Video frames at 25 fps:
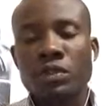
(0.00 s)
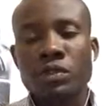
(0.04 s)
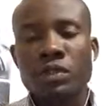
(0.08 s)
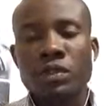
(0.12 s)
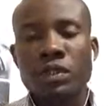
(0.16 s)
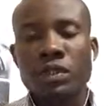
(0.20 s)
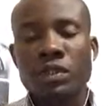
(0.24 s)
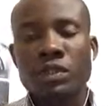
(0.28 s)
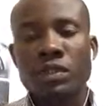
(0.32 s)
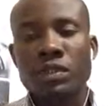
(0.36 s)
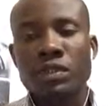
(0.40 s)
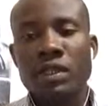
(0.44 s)

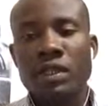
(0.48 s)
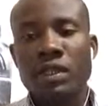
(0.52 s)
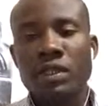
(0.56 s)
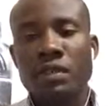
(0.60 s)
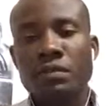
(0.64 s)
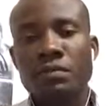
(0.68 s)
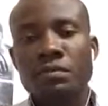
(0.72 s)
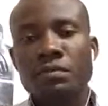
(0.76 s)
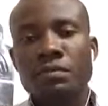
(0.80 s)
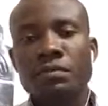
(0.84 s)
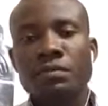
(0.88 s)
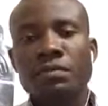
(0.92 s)
digital?
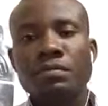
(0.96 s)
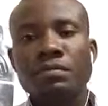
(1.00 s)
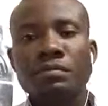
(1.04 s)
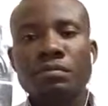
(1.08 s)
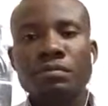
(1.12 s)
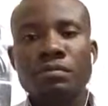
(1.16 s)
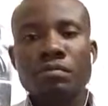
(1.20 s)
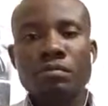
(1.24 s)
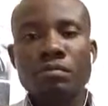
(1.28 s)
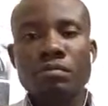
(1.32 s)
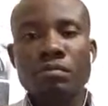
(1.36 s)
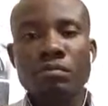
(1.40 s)

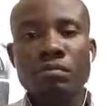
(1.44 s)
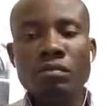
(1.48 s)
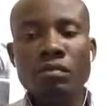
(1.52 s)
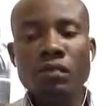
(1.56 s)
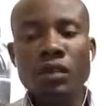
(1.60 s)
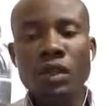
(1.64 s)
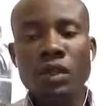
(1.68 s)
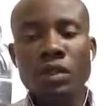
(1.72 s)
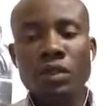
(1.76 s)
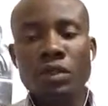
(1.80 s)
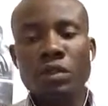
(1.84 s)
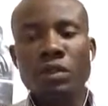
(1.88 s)

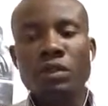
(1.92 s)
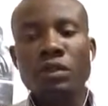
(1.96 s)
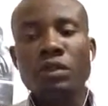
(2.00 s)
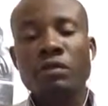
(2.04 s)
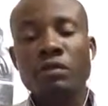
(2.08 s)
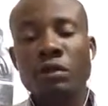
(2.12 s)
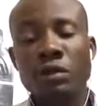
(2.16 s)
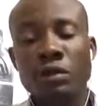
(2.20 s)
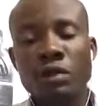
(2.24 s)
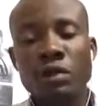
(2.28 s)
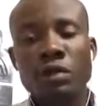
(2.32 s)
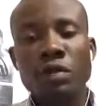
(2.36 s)
So the
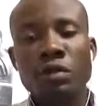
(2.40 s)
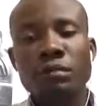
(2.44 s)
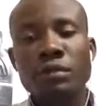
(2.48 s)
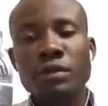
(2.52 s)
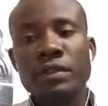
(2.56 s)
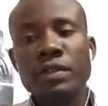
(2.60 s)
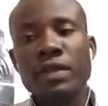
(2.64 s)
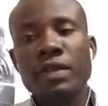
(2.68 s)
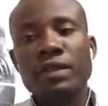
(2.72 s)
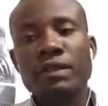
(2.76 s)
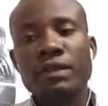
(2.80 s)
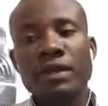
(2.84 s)
first
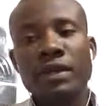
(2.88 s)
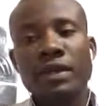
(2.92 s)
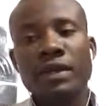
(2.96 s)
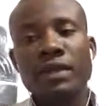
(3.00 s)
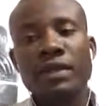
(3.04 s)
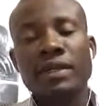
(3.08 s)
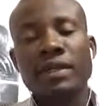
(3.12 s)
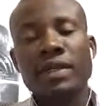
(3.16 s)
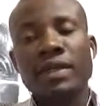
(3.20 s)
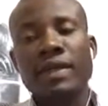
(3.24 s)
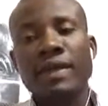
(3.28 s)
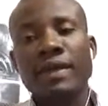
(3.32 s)
component
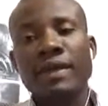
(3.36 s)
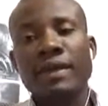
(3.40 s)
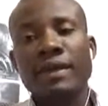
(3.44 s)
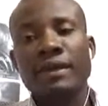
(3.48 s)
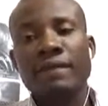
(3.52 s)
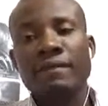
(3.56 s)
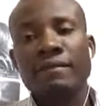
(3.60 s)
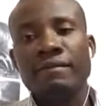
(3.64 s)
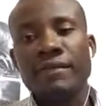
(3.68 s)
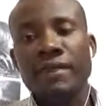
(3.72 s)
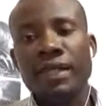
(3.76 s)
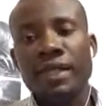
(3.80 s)
there
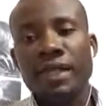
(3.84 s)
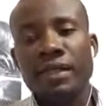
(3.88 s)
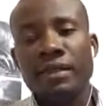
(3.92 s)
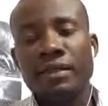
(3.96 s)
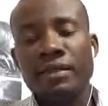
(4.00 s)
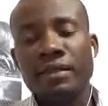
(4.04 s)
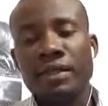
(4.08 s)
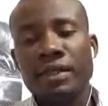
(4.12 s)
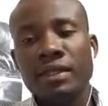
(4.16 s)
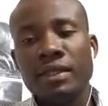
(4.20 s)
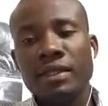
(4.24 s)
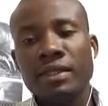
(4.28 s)

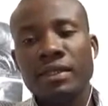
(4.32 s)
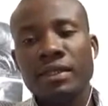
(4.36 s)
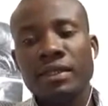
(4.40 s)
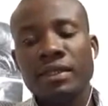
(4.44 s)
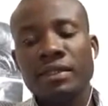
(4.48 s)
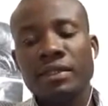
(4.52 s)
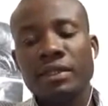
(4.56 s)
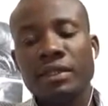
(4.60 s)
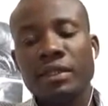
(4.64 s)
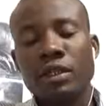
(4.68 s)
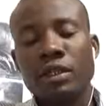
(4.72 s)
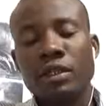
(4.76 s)
in
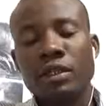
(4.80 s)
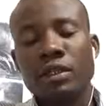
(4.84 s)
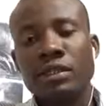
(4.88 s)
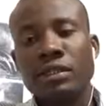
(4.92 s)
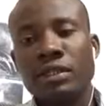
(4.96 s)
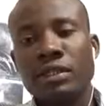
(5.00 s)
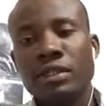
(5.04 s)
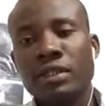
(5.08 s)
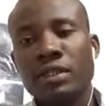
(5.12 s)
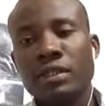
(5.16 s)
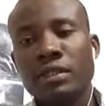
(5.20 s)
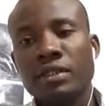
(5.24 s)

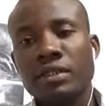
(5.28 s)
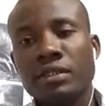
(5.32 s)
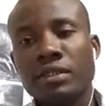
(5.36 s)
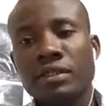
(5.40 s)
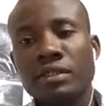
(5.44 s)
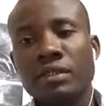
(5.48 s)
the